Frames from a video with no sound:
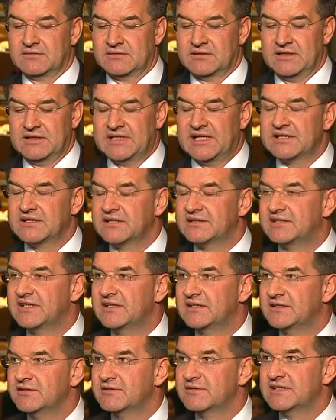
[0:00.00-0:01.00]
And I can
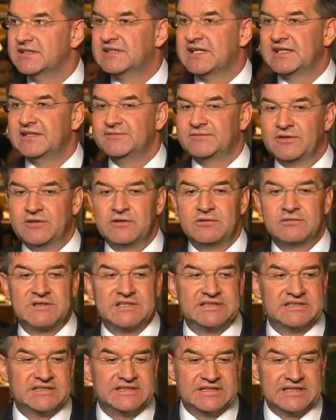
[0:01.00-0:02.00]
tell you that I have
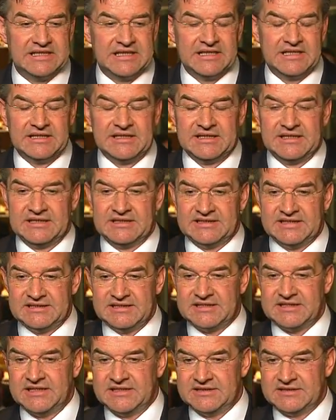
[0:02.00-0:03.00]
already
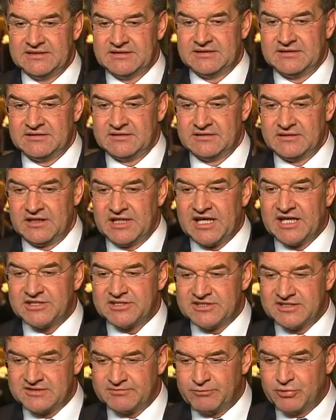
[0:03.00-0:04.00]
dedicated the
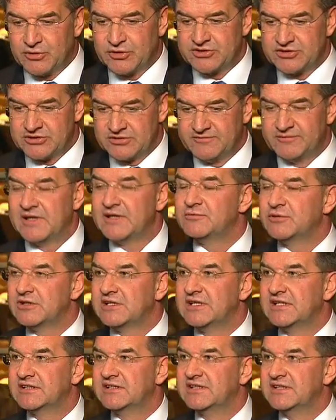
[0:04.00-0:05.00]
largest portion of my
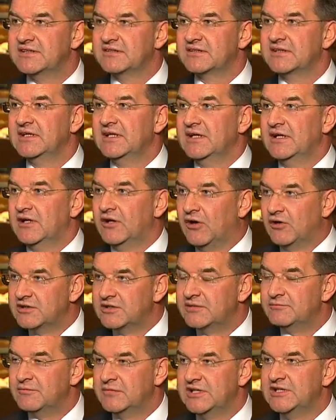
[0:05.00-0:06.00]
working days on
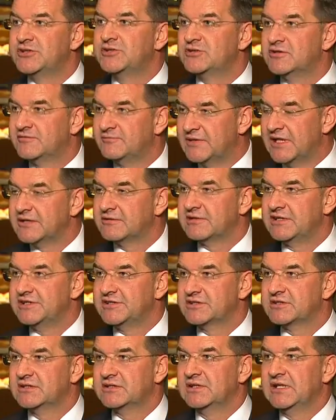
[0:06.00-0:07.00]
the issue of
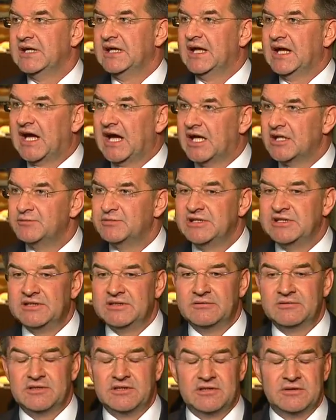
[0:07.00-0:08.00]
migration. I'll be
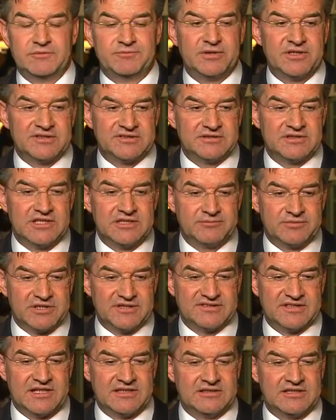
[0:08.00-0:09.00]
uh, personally
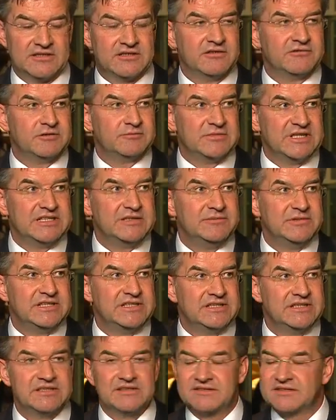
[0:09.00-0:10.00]
presiding over many
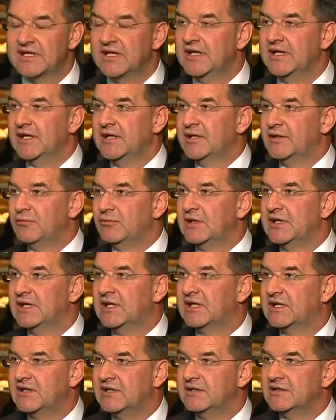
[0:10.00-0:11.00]
meetings. We
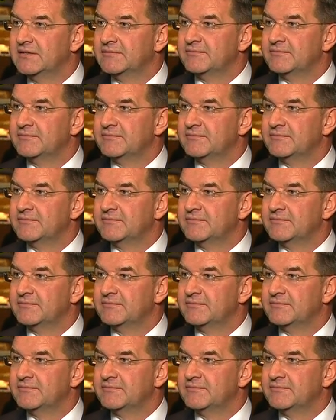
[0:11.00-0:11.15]
are